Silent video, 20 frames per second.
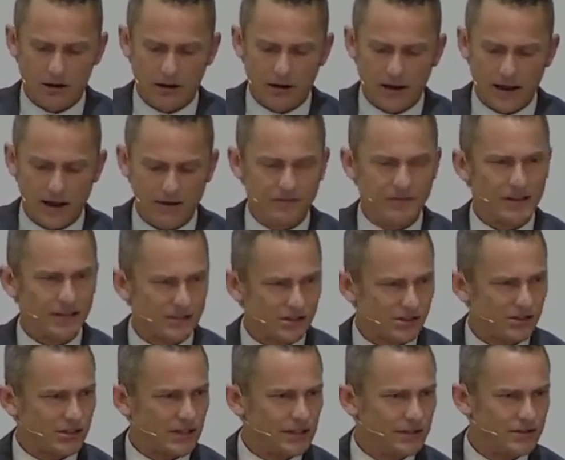have that
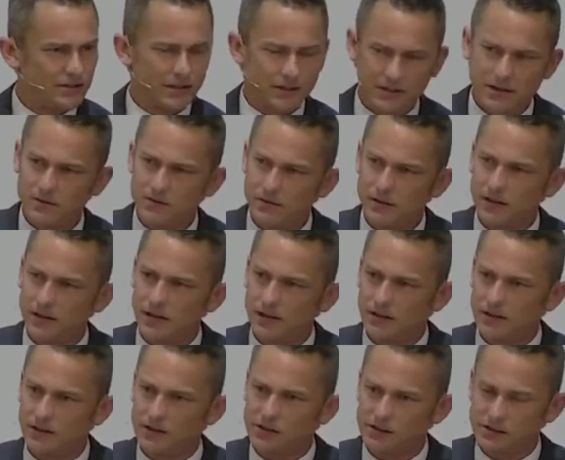sensitivity
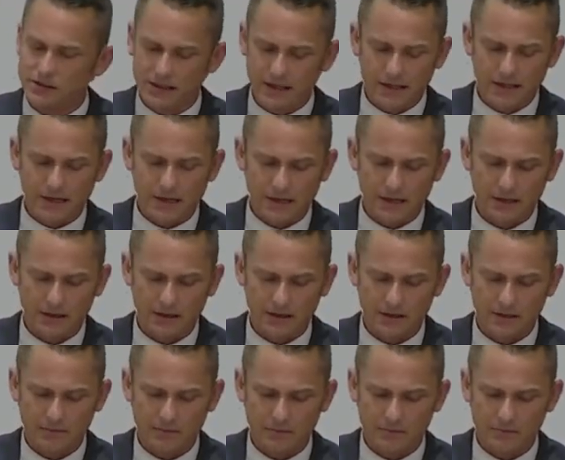to sin.
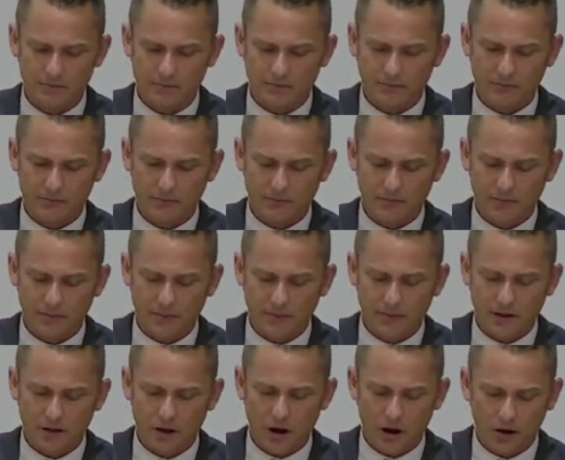
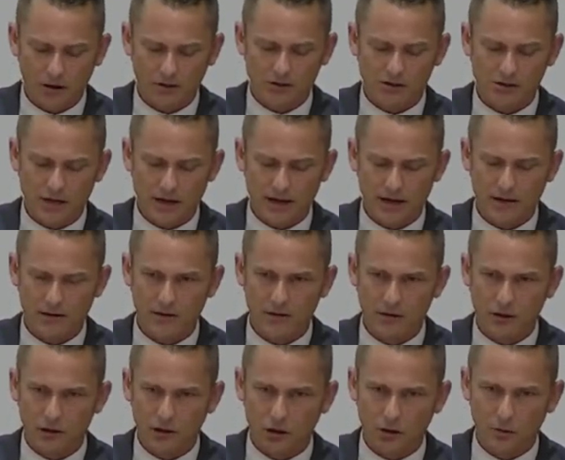Hearts that
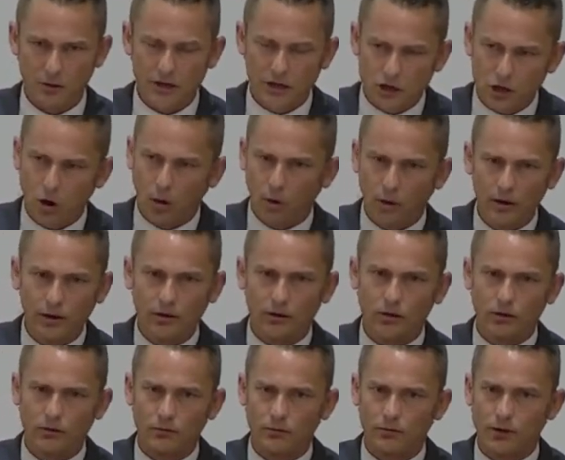
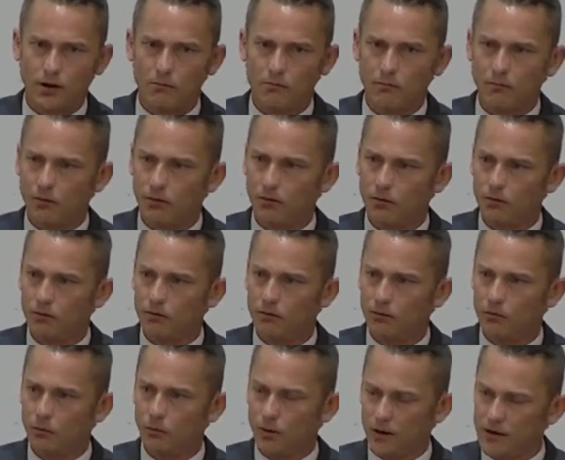recoil from
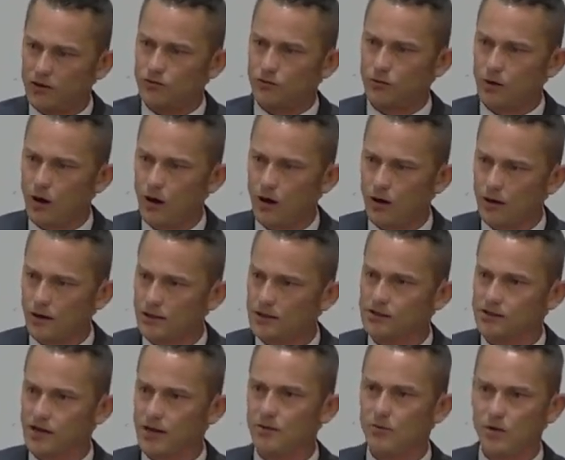what is wrong in the
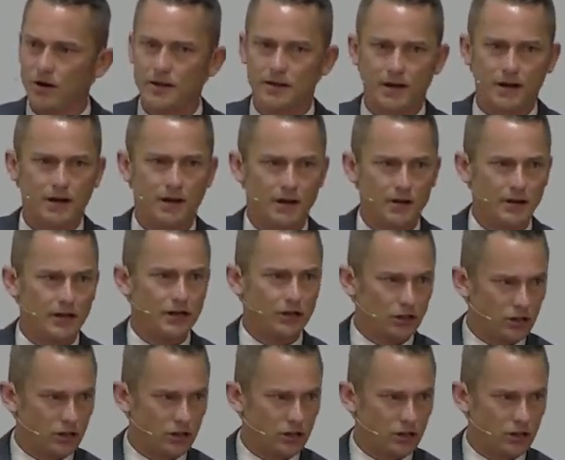same way that